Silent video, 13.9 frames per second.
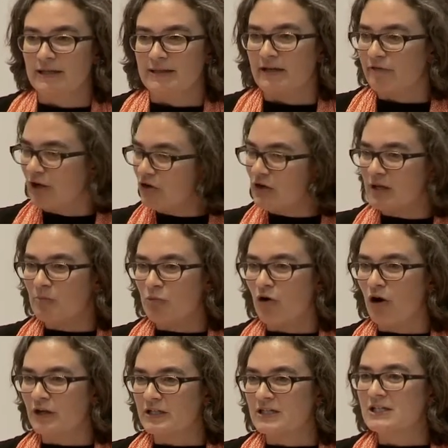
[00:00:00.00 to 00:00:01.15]
They're very
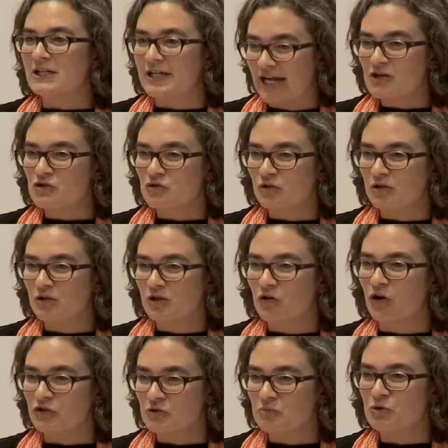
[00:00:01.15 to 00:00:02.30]
important intellectual
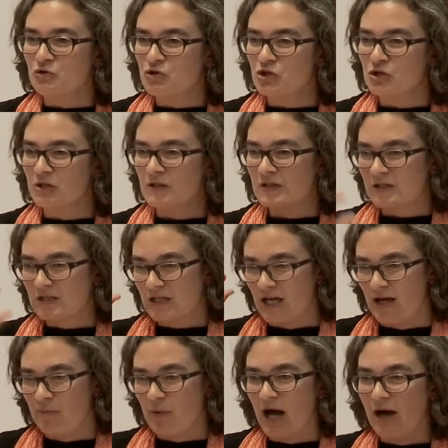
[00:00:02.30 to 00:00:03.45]
contributions,
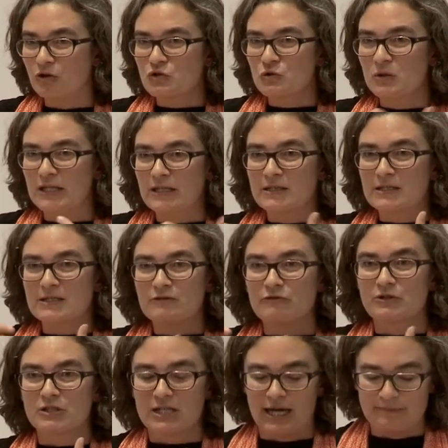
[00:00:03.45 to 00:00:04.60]
um, how to link the
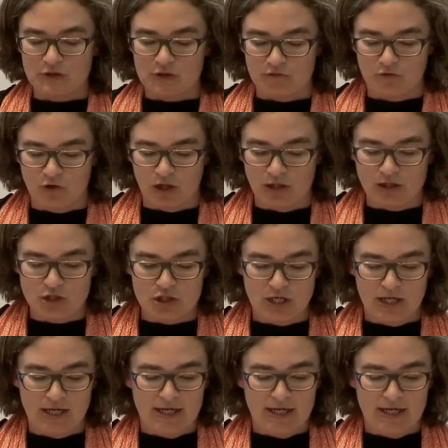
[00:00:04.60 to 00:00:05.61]
different types of knowledge.